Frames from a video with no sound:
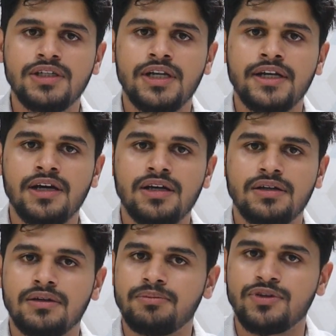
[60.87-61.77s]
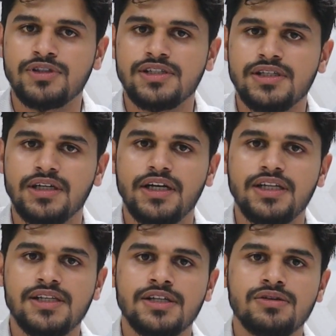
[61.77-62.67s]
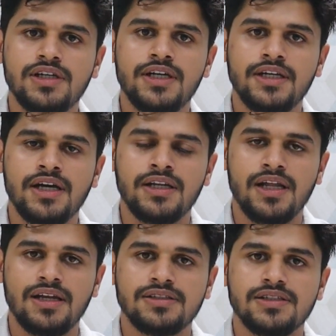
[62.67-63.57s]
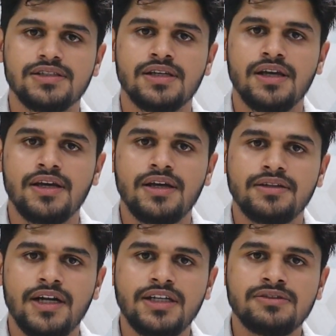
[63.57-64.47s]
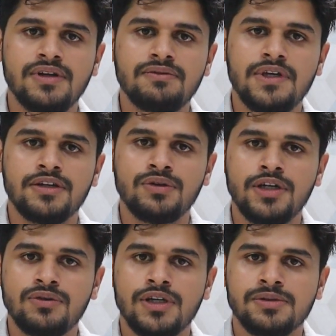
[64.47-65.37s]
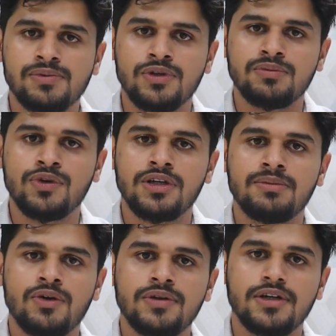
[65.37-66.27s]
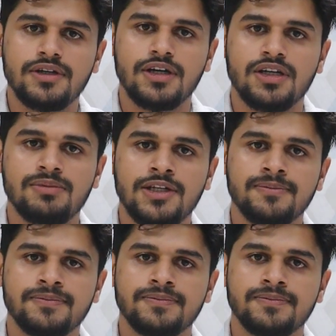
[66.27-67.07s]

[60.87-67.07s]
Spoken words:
the data processing, it is actually data analysis. That is why we are going to explore more about DuckDB.